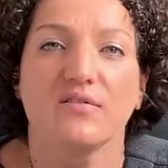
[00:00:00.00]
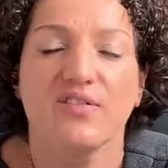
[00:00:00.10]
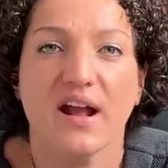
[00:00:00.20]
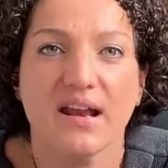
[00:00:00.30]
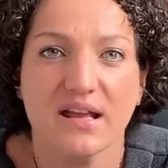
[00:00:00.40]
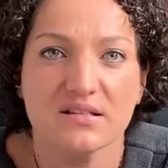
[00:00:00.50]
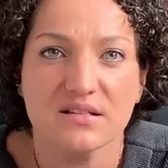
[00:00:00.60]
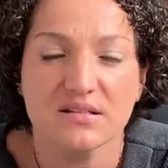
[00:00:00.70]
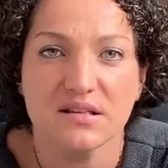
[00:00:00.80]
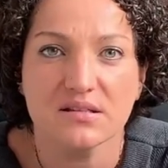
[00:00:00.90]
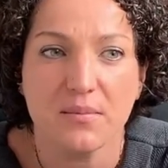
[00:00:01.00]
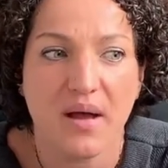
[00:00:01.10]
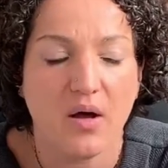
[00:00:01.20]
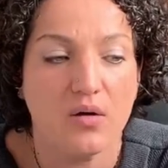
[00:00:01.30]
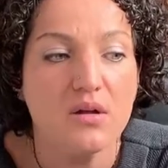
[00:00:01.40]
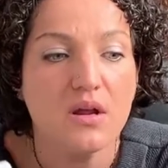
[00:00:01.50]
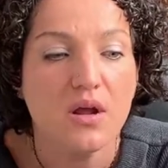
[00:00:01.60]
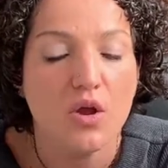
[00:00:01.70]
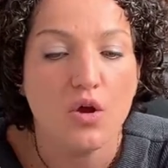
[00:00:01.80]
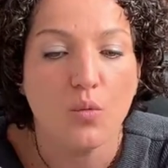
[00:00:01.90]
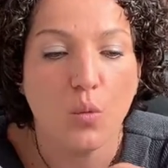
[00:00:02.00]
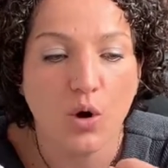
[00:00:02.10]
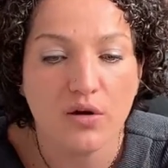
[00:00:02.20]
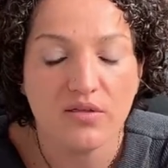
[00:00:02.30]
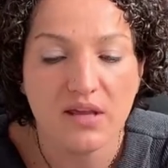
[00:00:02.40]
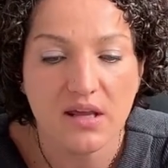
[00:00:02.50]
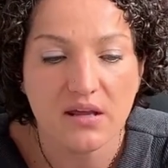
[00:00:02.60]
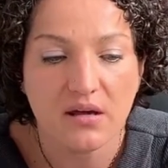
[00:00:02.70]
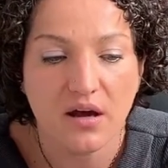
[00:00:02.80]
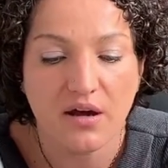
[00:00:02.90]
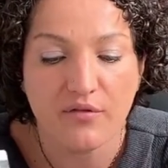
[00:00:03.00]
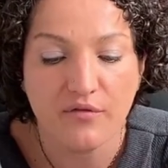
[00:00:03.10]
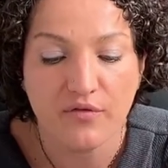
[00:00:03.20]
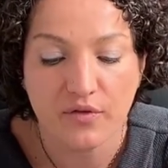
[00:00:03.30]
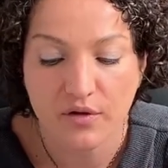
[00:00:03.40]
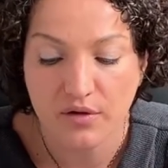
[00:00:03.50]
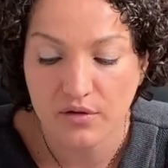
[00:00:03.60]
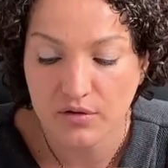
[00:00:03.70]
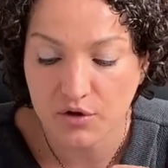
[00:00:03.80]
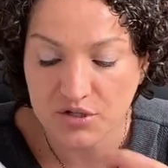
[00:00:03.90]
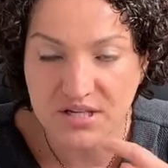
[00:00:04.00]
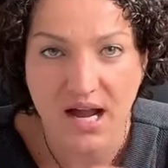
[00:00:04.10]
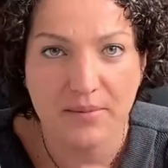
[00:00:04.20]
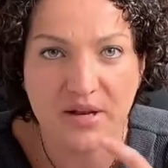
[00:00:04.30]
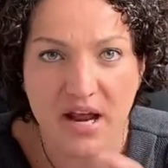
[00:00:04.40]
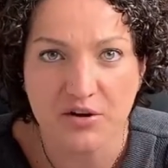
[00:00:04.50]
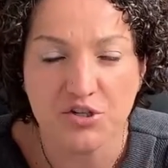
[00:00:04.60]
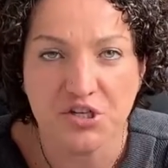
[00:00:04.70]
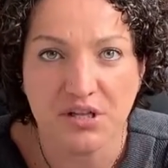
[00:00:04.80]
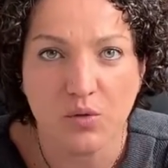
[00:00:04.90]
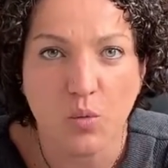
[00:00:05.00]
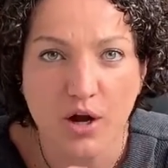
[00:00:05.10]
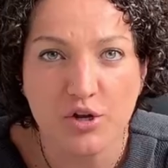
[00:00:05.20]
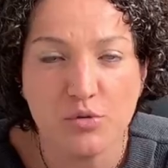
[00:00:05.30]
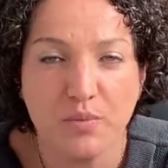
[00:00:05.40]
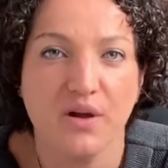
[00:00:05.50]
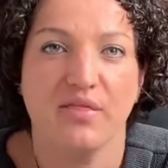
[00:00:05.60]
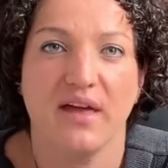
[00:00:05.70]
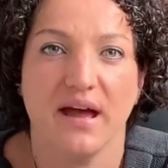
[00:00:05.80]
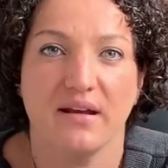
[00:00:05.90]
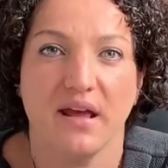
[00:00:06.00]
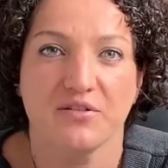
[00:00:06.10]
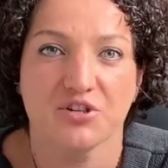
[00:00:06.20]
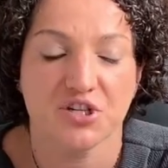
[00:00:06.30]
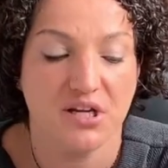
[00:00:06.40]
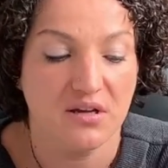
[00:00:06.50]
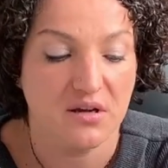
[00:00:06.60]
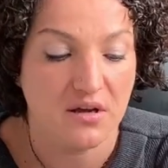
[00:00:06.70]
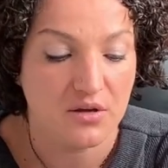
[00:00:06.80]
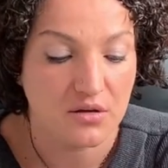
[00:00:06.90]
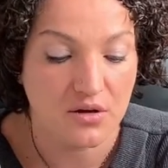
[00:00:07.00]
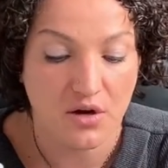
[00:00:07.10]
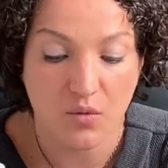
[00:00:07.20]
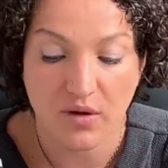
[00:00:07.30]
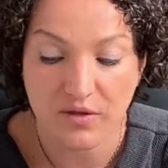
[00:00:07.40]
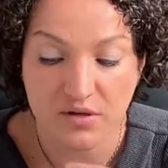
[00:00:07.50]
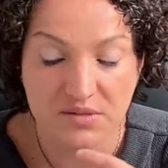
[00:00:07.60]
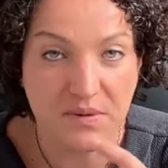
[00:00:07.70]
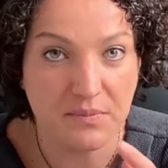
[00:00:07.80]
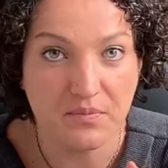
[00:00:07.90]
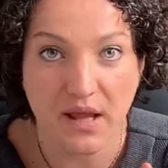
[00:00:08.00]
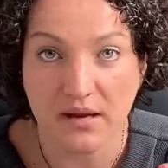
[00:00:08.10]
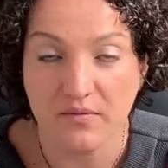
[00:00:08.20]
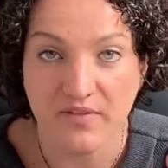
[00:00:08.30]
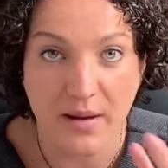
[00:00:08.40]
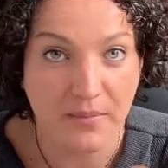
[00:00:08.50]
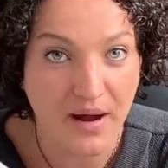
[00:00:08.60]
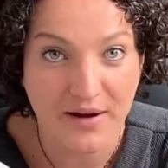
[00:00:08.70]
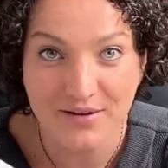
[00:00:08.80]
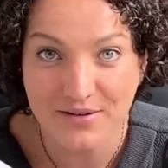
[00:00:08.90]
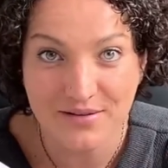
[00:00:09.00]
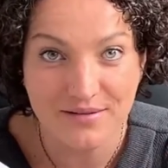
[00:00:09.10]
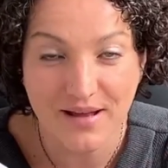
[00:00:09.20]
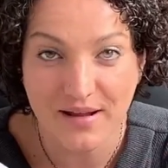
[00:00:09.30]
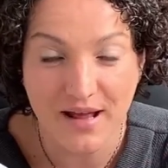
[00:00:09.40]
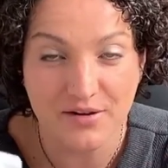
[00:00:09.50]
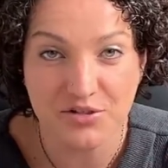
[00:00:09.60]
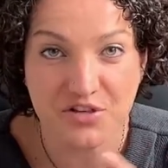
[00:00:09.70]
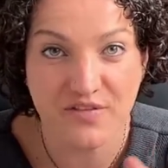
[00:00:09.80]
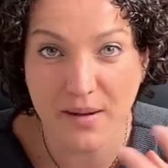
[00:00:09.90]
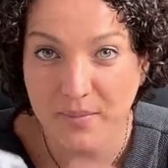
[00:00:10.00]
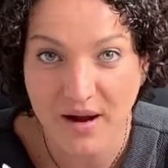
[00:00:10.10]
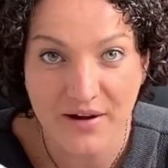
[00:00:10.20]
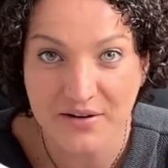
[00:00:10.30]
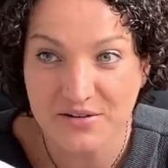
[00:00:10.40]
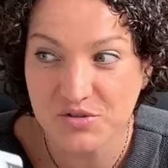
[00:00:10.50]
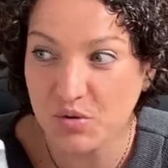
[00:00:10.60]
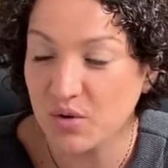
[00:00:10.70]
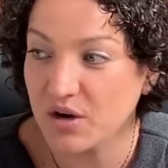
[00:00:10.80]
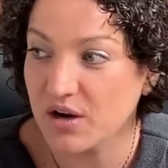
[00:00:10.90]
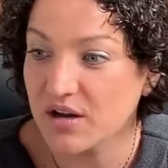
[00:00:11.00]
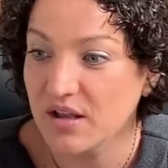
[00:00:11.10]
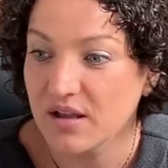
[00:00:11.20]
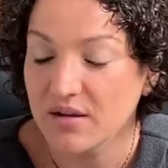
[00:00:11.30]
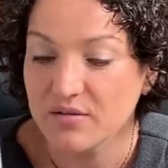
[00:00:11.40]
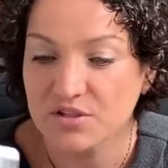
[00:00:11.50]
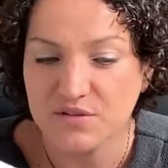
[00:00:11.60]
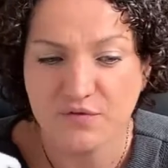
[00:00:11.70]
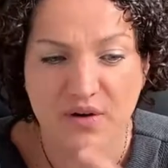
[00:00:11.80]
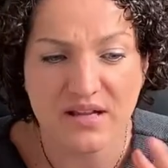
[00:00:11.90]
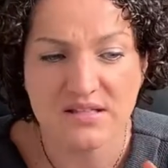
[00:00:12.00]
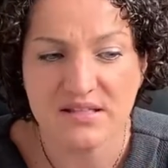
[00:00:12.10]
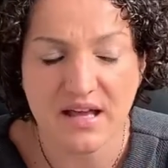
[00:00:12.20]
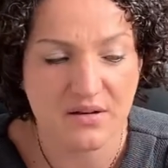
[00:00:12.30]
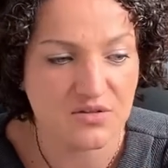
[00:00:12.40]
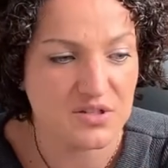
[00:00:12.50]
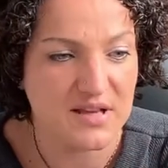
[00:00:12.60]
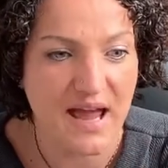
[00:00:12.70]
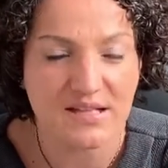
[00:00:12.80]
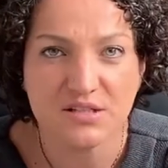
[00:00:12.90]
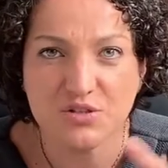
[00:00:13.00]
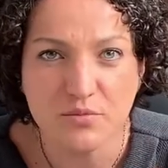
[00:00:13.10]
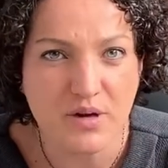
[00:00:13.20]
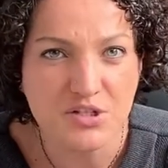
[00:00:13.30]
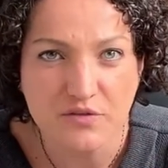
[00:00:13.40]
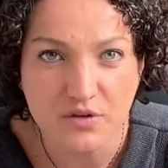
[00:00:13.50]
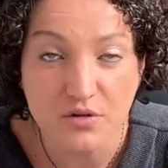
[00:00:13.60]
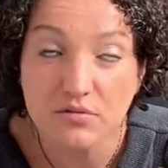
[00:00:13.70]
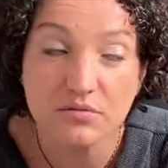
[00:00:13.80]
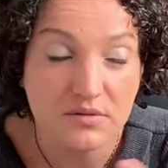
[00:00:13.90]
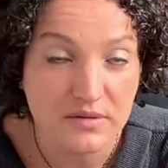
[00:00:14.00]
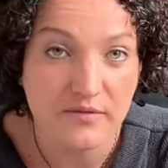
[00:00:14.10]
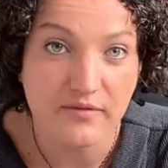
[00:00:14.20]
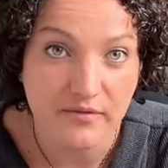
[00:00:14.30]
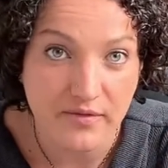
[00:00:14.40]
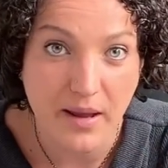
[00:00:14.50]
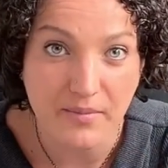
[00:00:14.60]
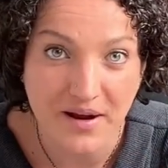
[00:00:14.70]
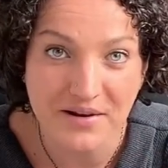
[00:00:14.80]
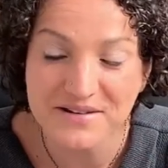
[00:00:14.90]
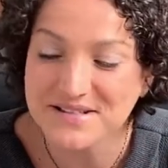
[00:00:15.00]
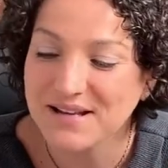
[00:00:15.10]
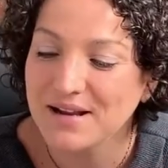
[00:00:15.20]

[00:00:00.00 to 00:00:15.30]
finances. It's about worthy of your time and energy, like where you put that energy. You know, whether it's people like vampire energy vampires or just friends that just ask too much of you, vampires,